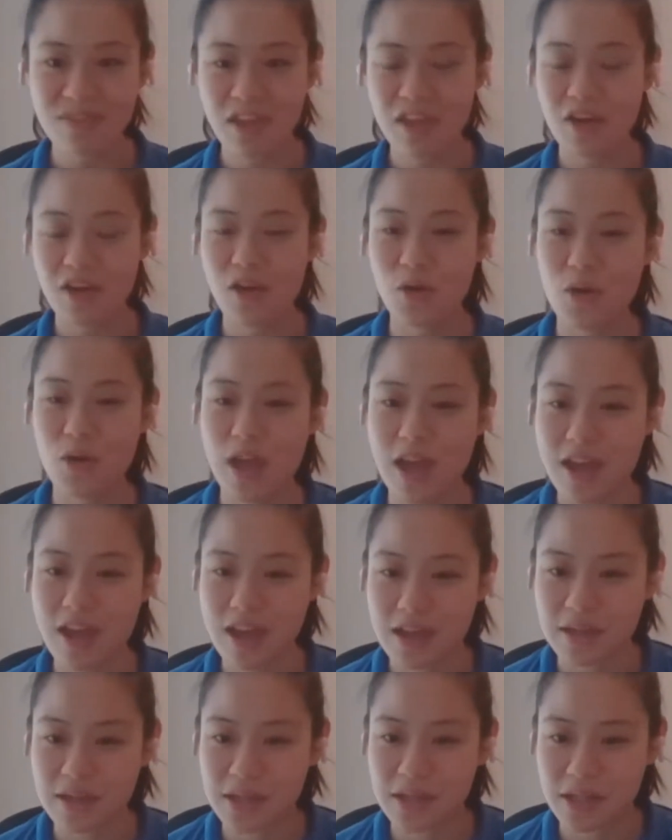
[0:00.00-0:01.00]
Okay,
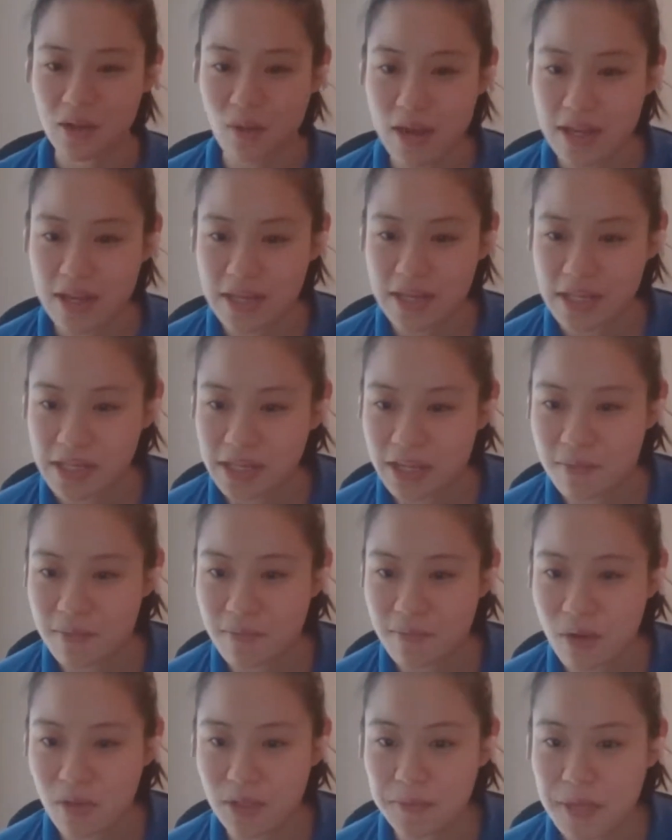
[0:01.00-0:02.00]
so I can see
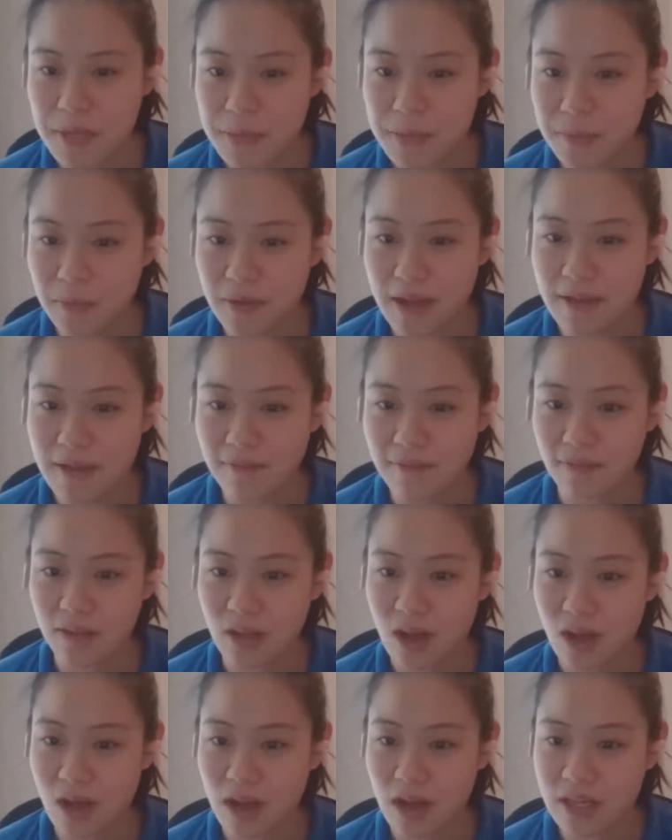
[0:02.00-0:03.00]
most people have
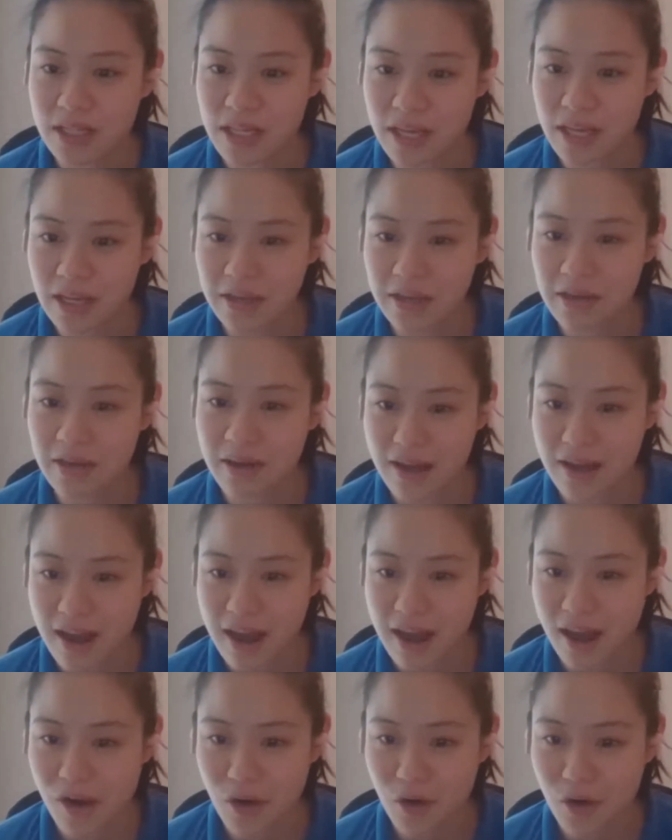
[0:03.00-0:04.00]
logged in
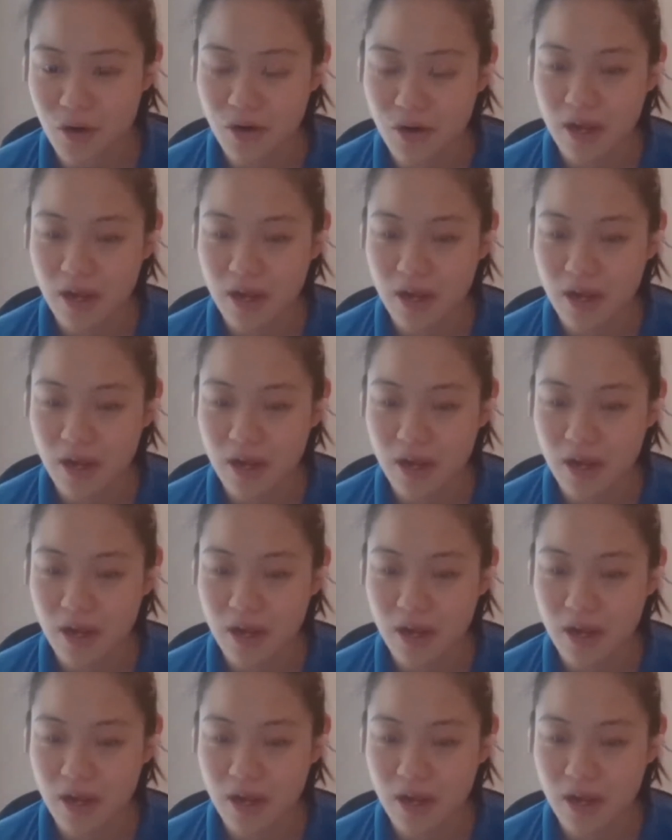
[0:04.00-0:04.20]
now.